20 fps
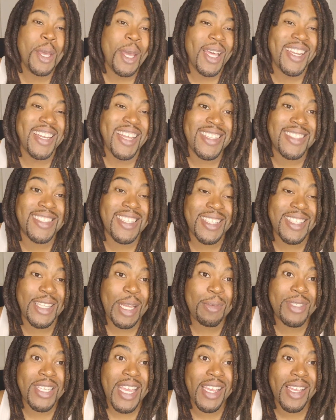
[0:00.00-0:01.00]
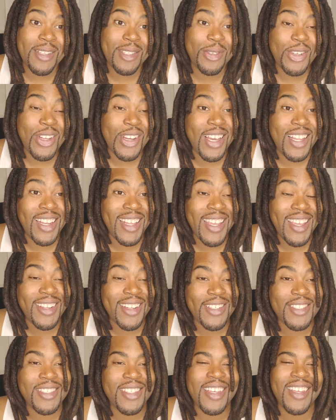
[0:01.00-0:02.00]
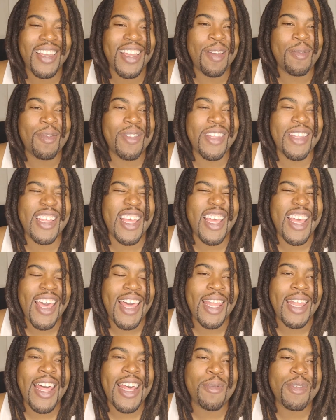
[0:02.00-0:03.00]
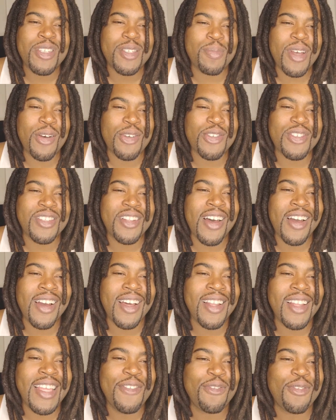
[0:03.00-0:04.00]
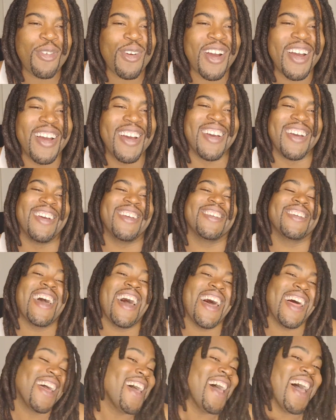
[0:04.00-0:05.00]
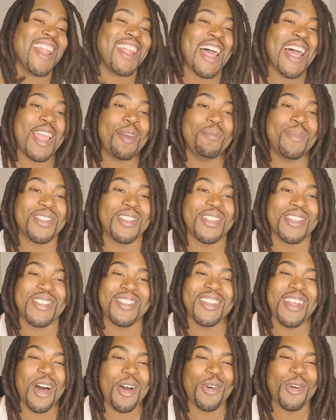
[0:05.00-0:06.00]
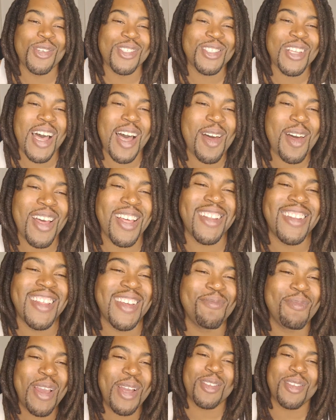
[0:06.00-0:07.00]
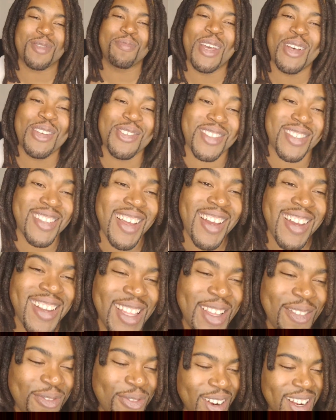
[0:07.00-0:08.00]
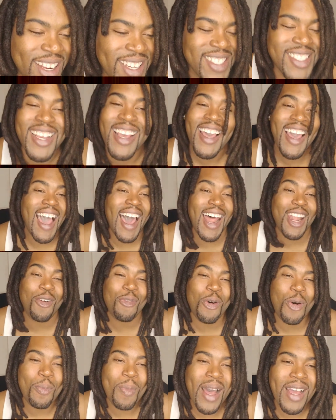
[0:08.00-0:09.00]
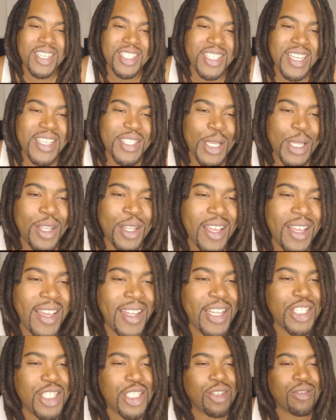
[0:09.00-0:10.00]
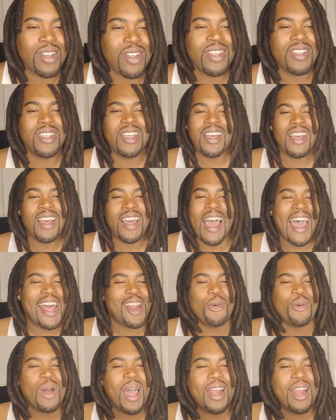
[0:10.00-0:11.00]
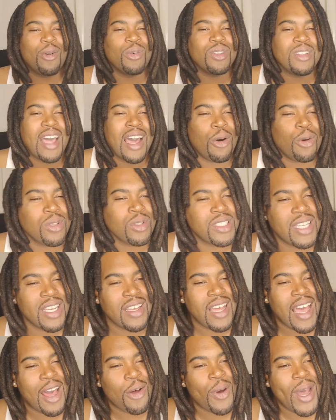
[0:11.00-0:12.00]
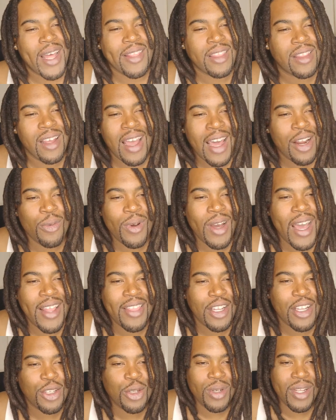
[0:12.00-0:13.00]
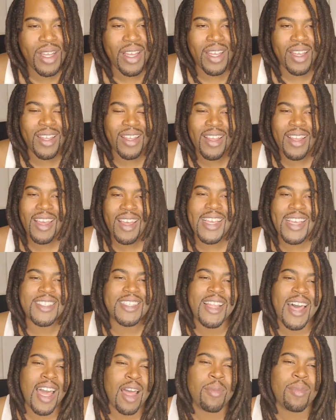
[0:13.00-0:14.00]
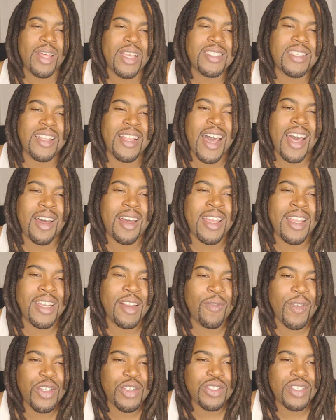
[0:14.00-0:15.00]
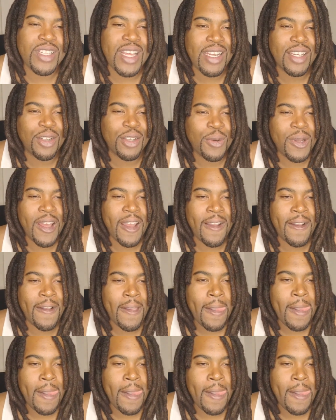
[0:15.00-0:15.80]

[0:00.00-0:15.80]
then take it to the cleaners and let them smell snuggly fresh. I like Mr. Snuggles. They gonna smell snuggly fresh. I don't want my sheets in the street. I don't have to do that. It's a lot of individuals that do that